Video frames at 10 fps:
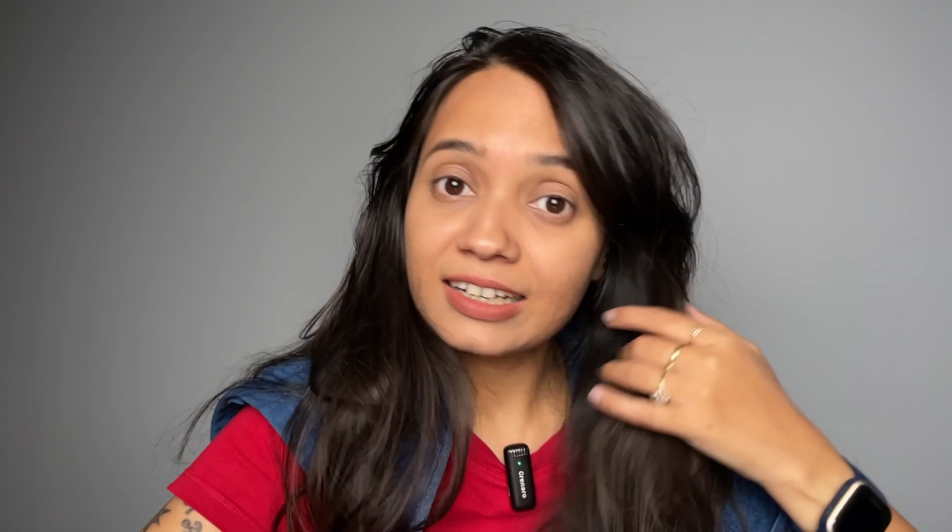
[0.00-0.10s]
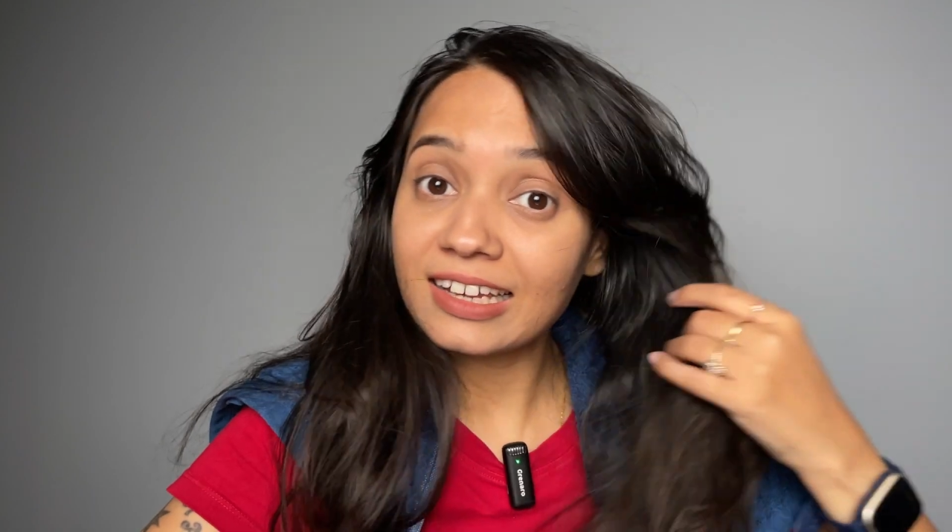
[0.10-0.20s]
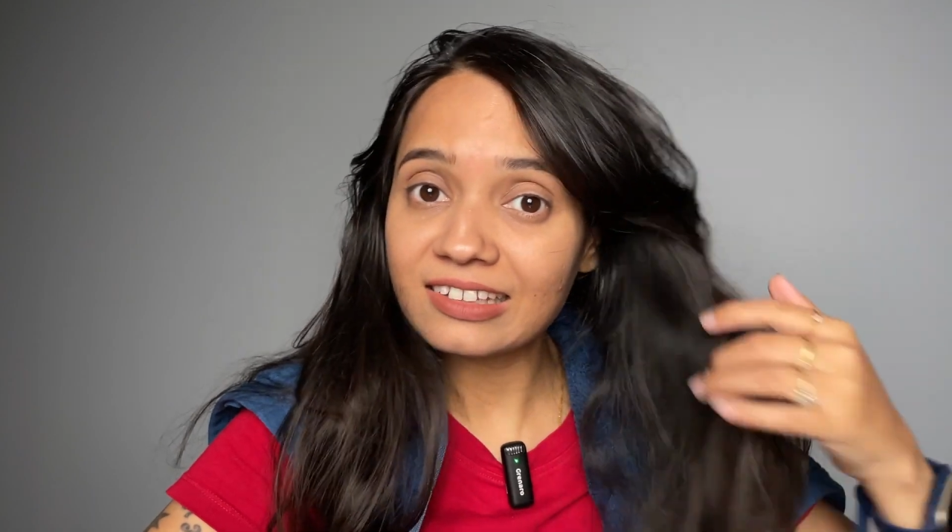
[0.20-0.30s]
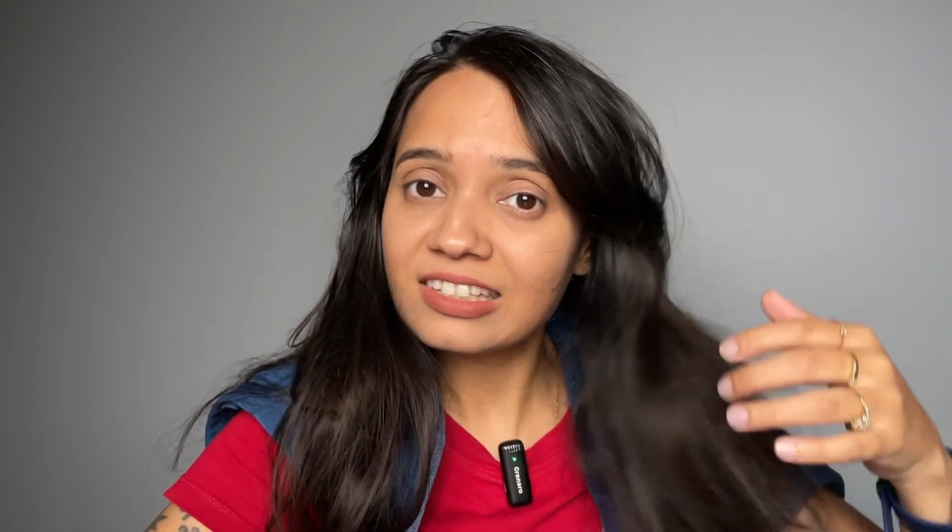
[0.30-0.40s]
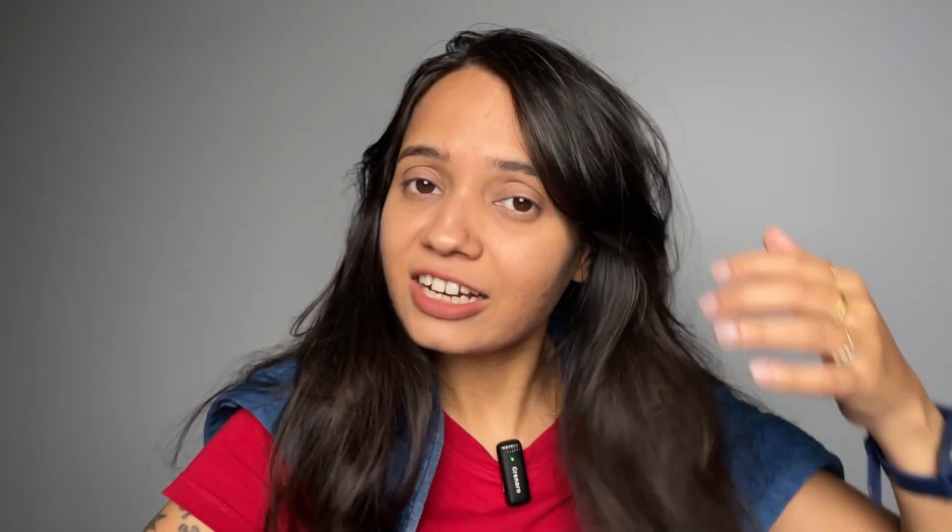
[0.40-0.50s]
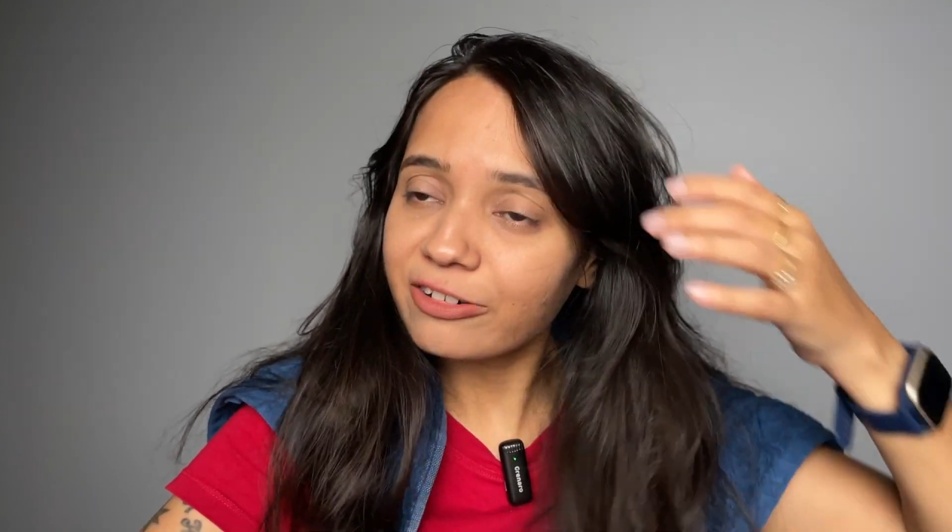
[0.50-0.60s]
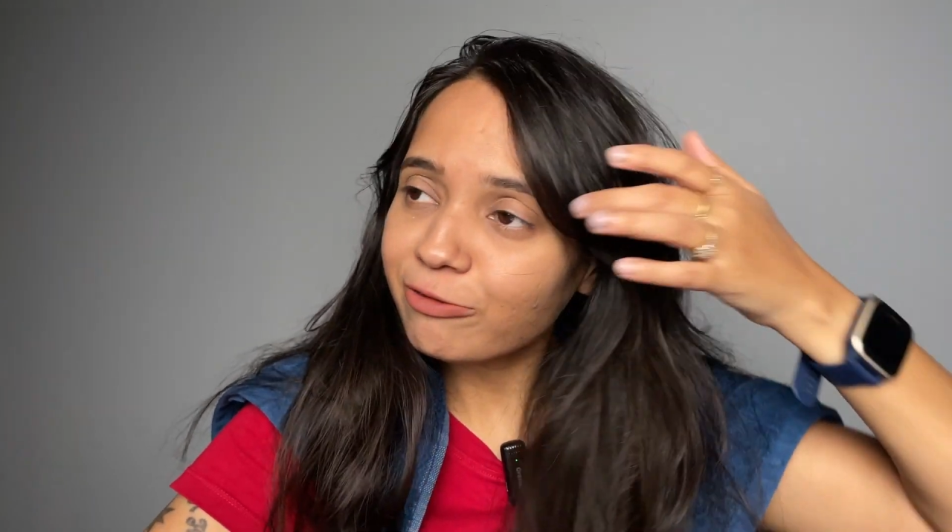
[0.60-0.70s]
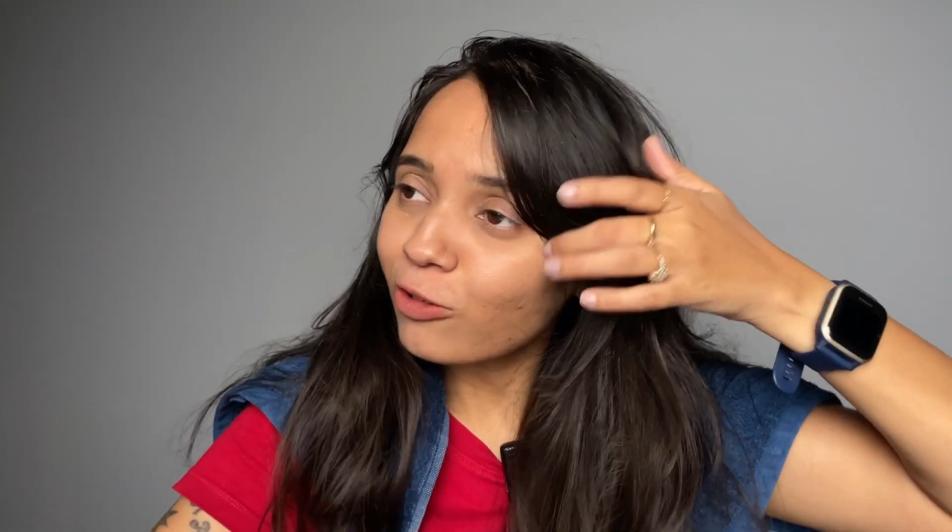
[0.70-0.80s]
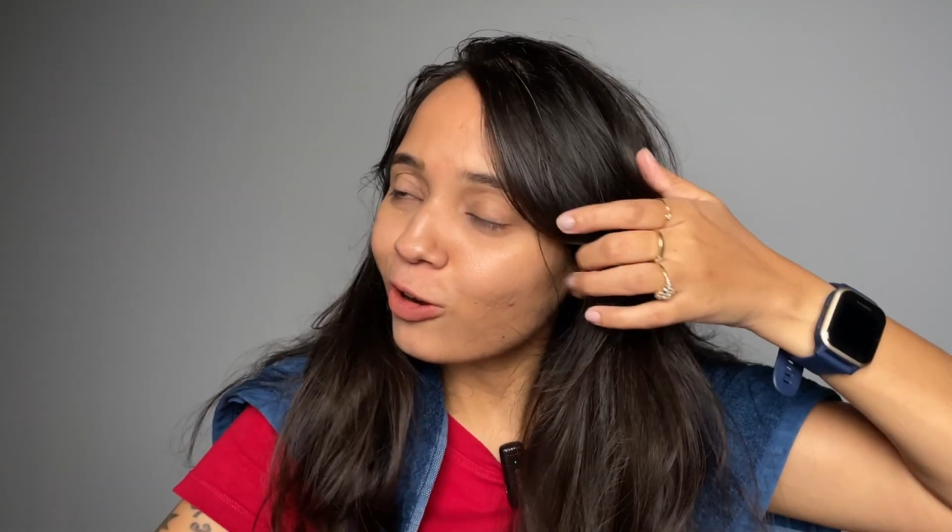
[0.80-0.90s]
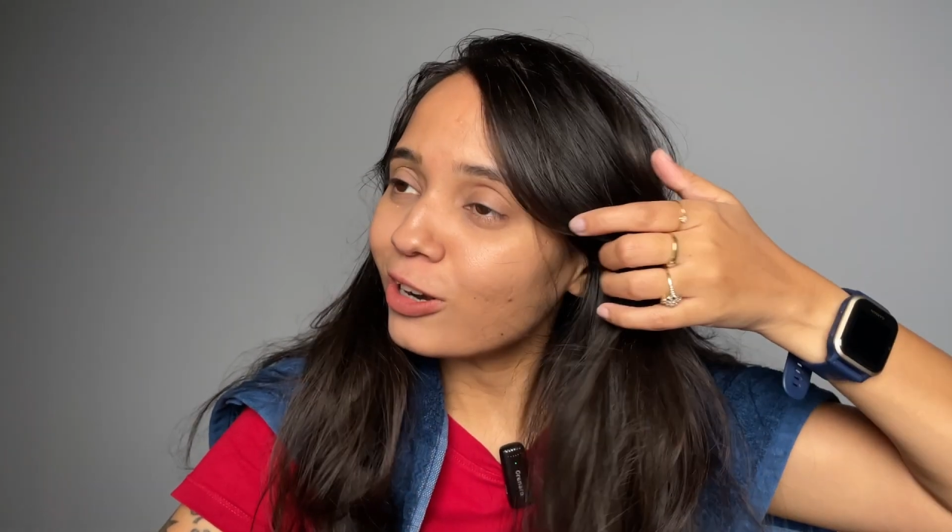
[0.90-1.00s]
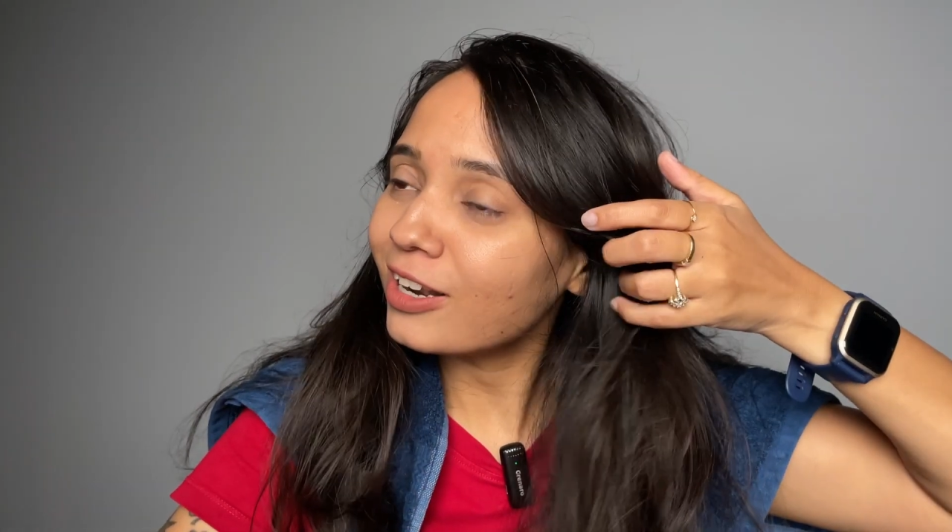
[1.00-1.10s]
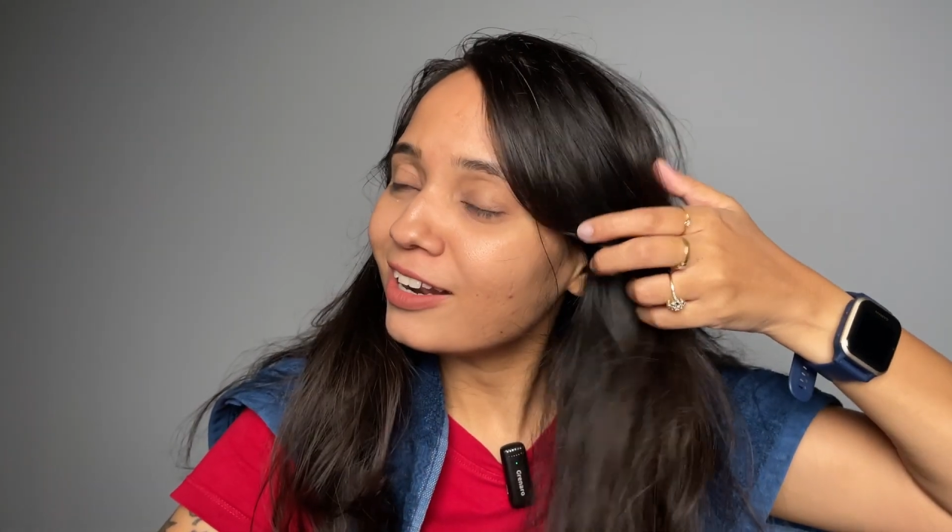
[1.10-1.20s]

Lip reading: less hair fall.